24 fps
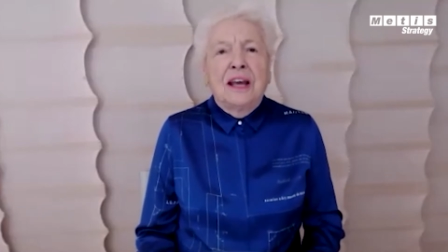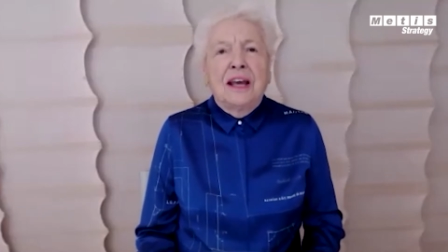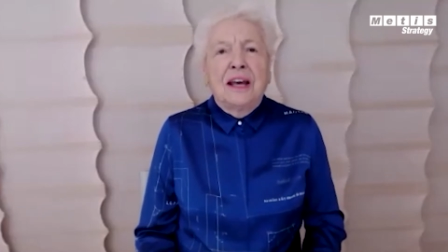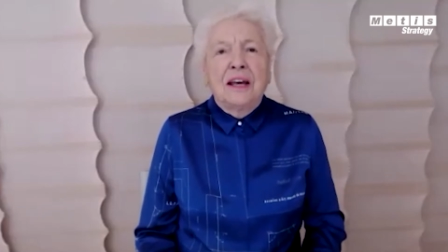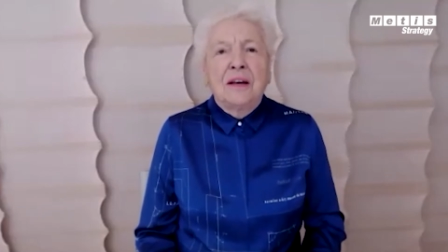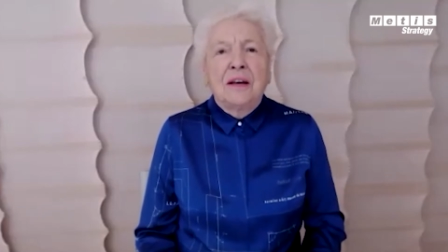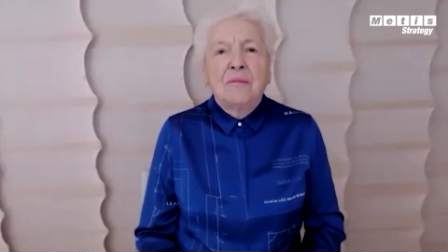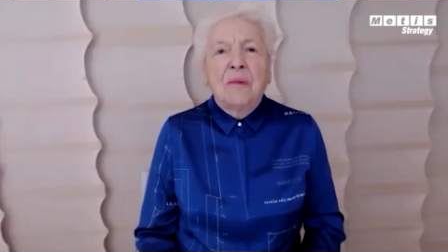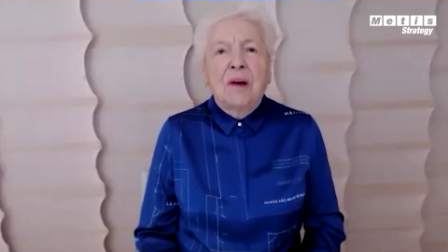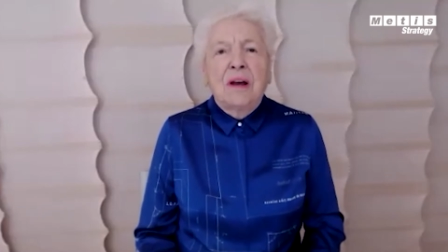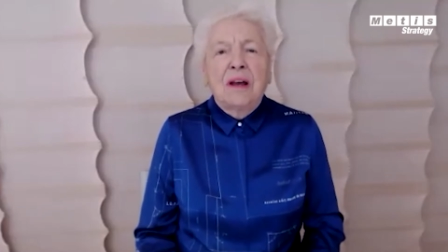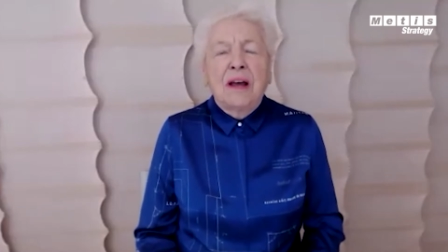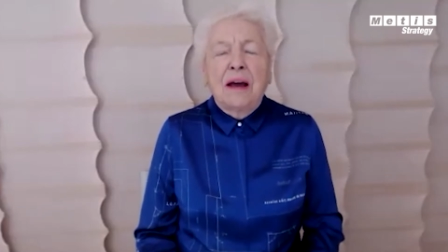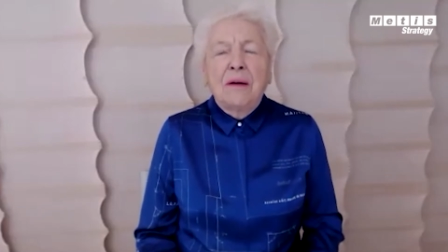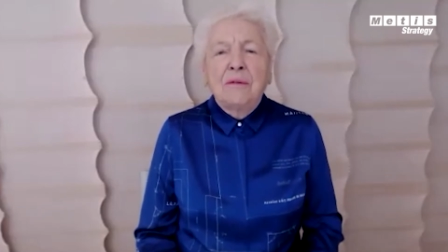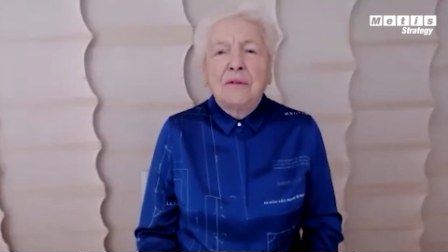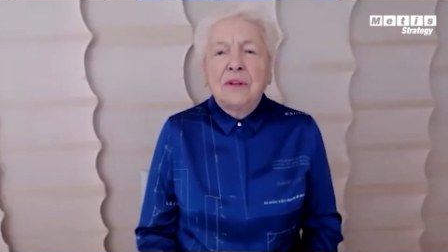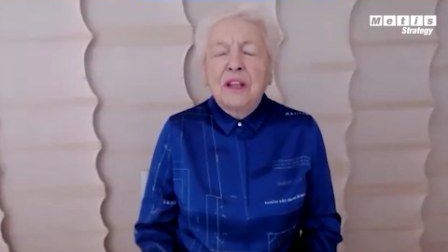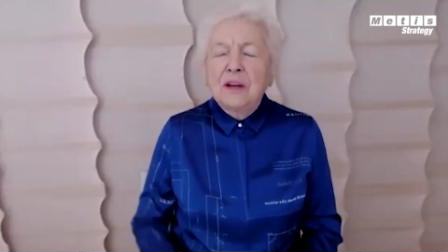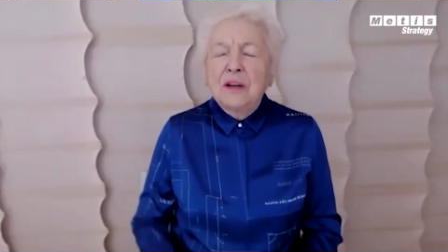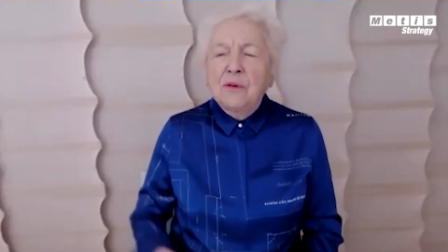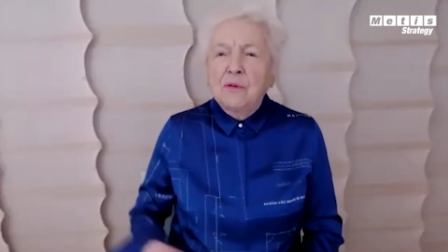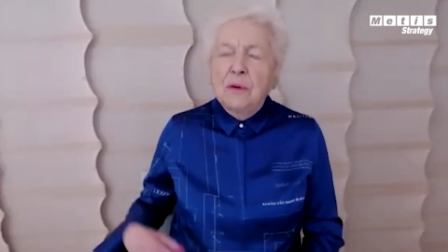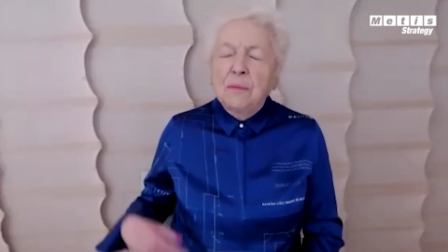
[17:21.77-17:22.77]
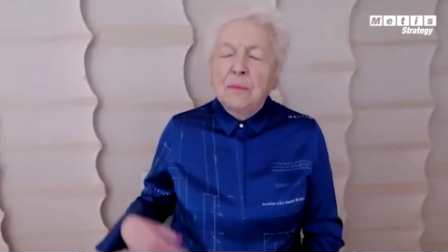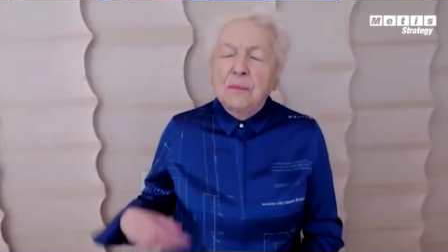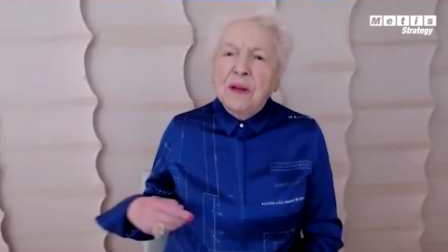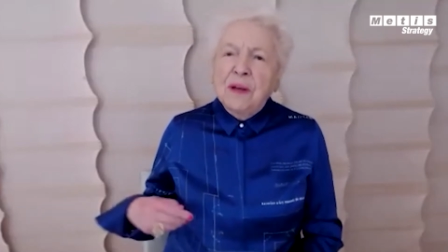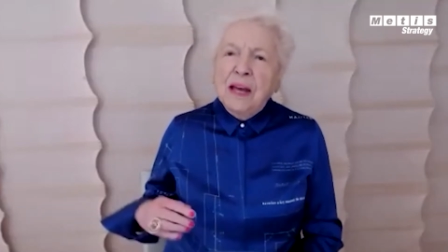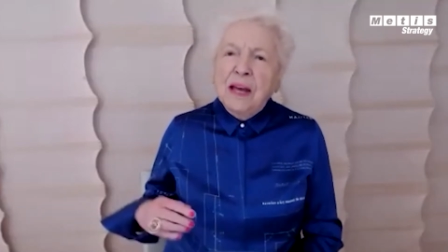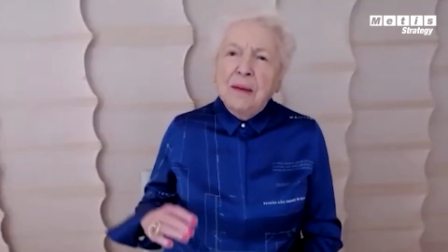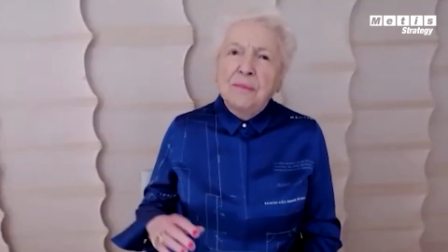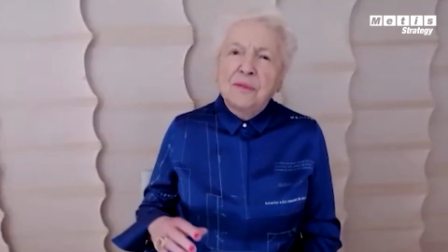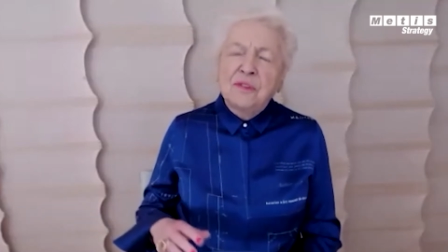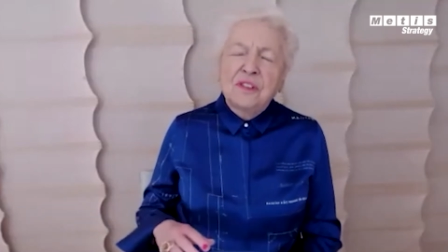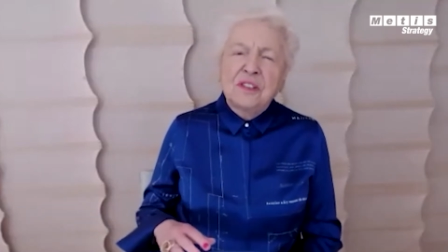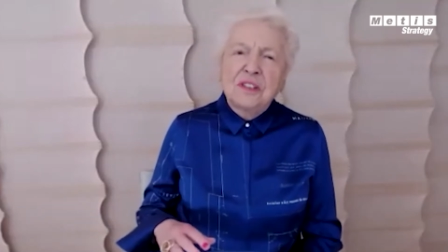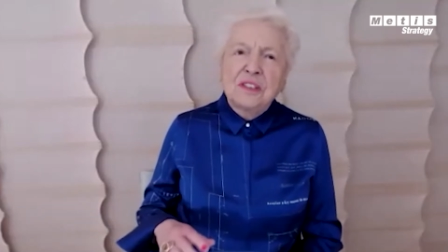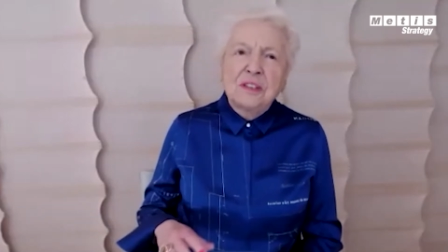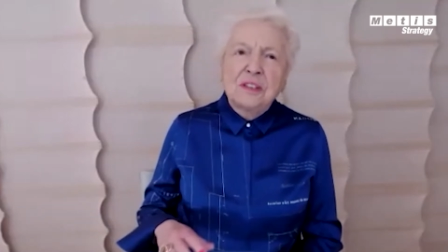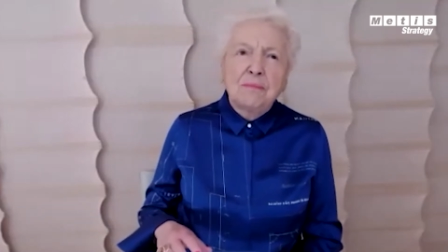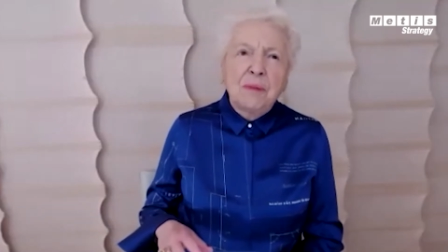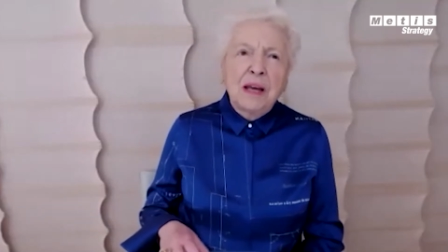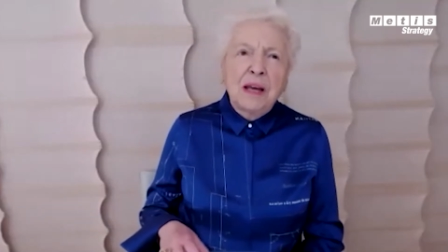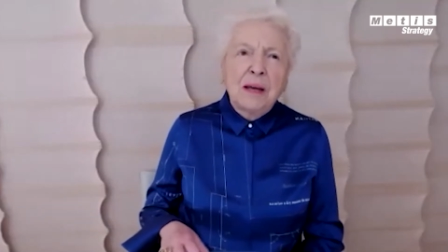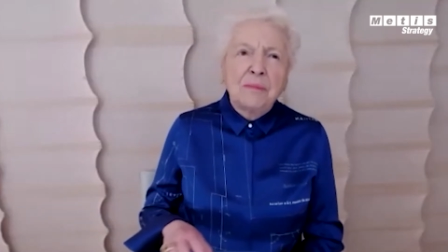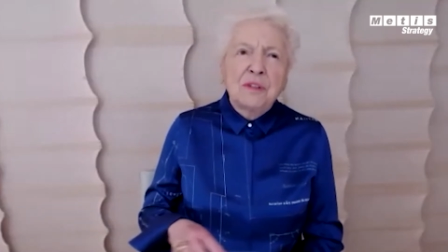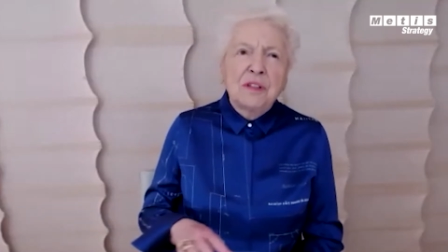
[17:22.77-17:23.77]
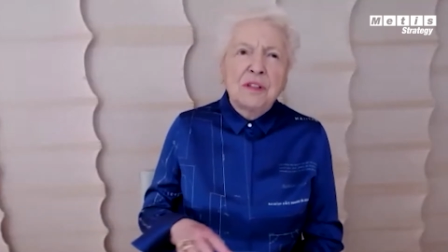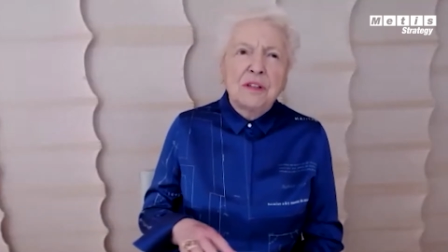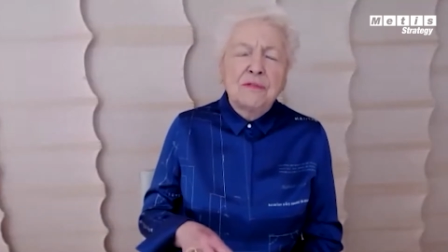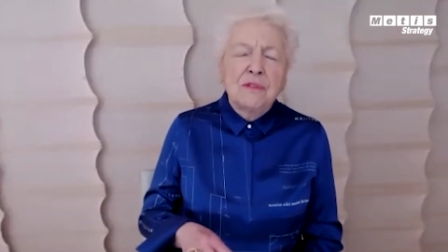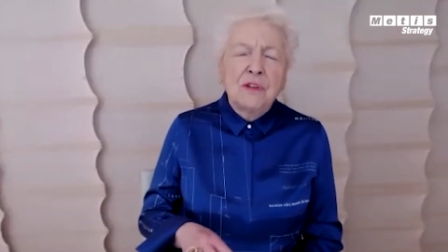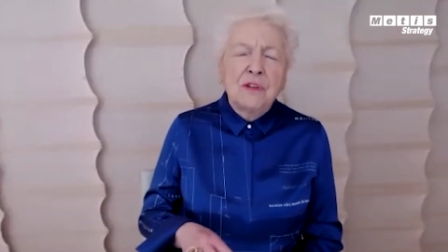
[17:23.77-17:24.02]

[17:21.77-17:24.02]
um, I would think, well, perhaps perhaps a